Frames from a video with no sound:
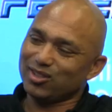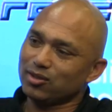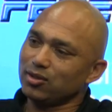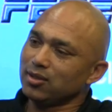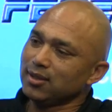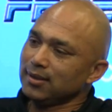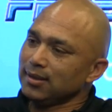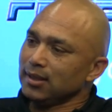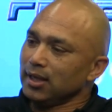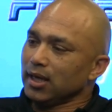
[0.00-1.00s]
good, good.
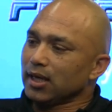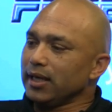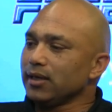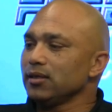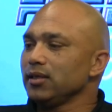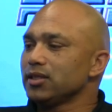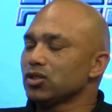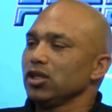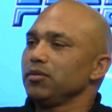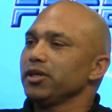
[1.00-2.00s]
Glenn, let's
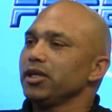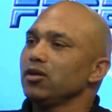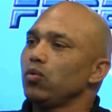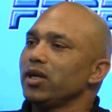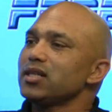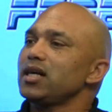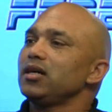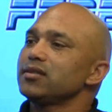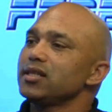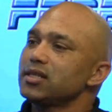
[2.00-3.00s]
start at the beginning. What does
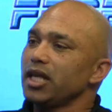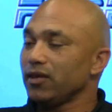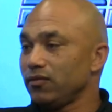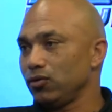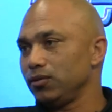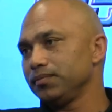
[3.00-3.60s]
Lsen stand for?